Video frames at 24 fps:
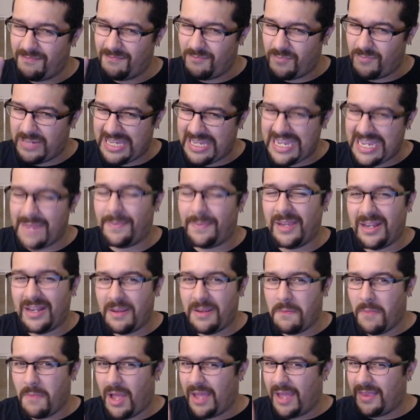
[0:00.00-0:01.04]
keeping in
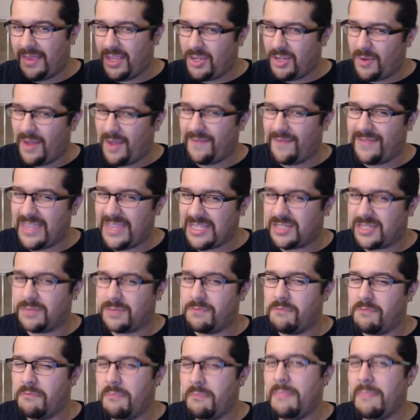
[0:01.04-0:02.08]
mind that you have this
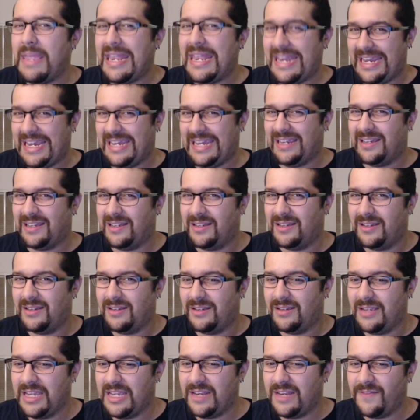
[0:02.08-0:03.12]
many
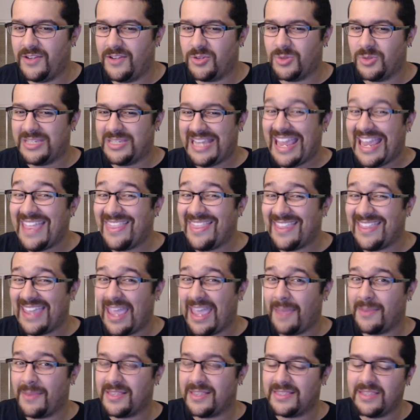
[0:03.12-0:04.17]
individuals in the
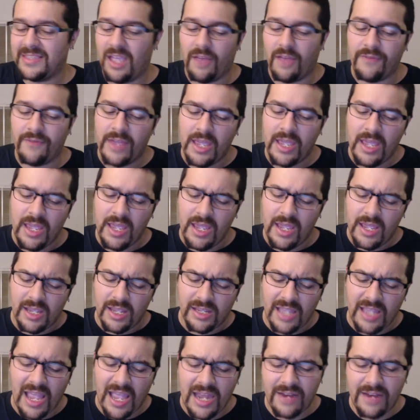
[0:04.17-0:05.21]
game itself,
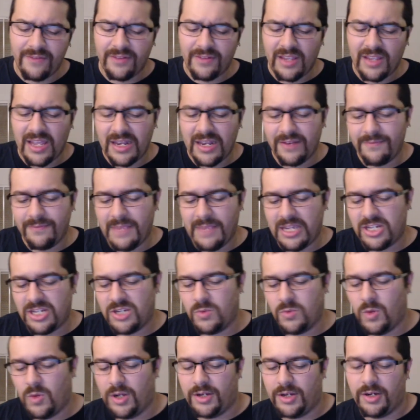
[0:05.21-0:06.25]
kind of makes you
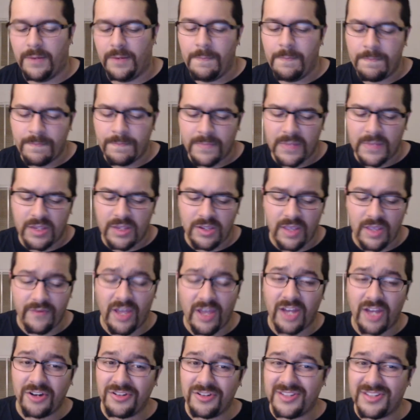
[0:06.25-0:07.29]
wonder. You have
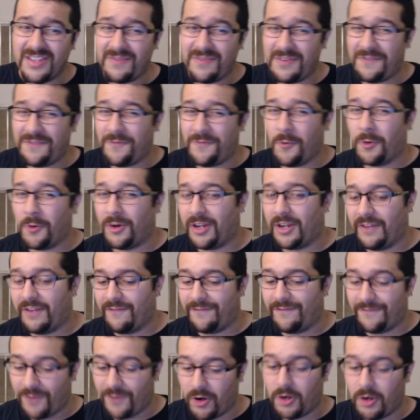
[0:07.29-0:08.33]
174
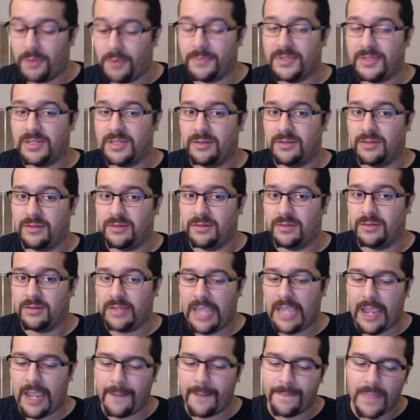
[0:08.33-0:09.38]
confirmed.
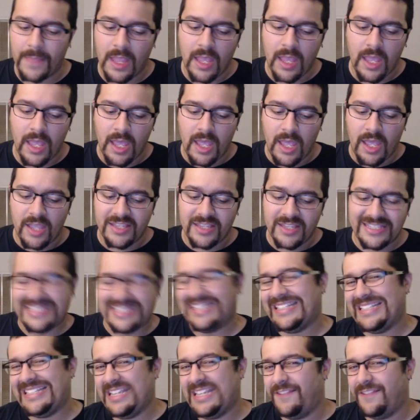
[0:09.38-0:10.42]
Okay.
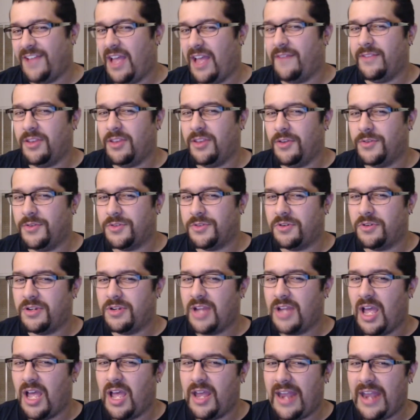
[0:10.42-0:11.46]
65 of those are
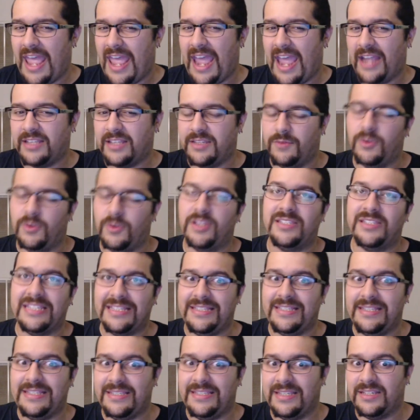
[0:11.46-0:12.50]
non-active. Well,
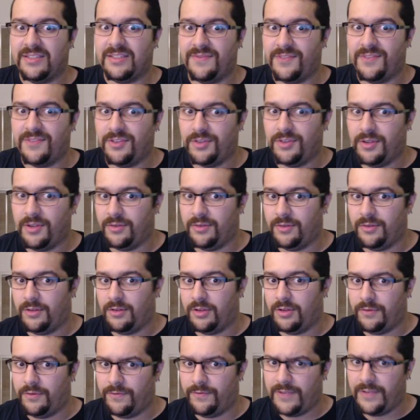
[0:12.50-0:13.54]
66 if you
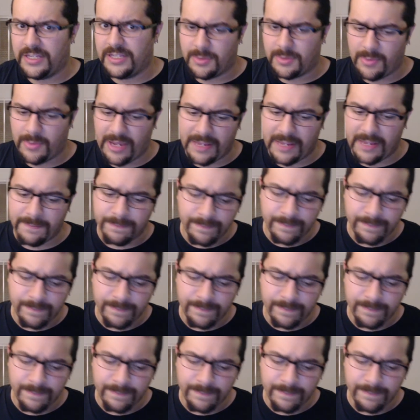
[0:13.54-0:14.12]
include Vince McMahon.